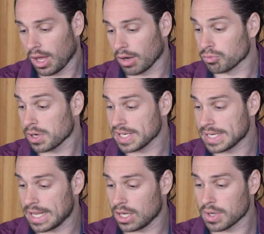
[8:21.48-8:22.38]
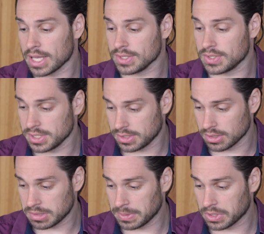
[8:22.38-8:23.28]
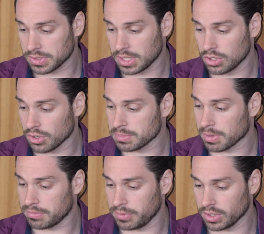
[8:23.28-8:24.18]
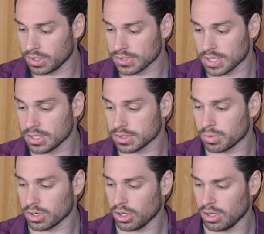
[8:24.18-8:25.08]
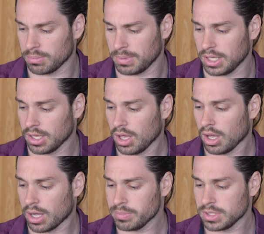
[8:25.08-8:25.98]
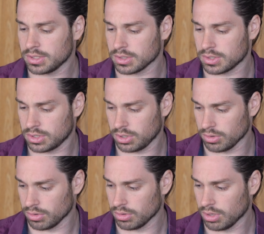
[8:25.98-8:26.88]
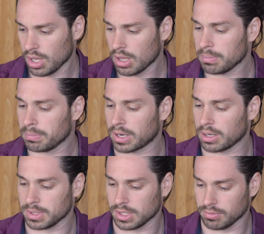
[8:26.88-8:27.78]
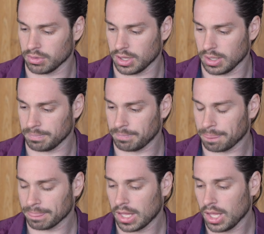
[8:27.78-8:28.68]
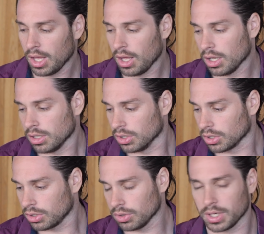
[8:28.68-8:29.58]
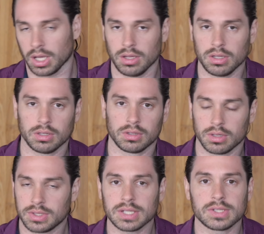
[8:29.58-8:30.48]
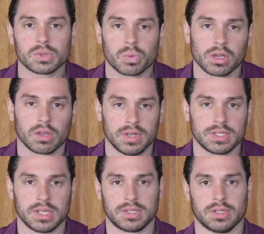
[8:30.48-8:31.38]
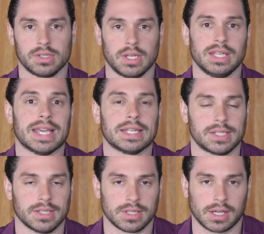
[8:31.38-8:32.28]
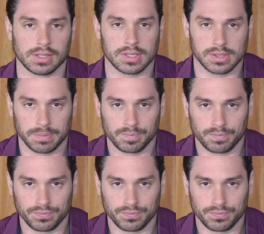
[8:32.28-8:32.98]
Right now he's distanced because he knows my feelings and he doesn't want to hurt me. I'm distanced too, but I'm in love with him. Look, Claudia, does this work if he's distanced? Yes, it does.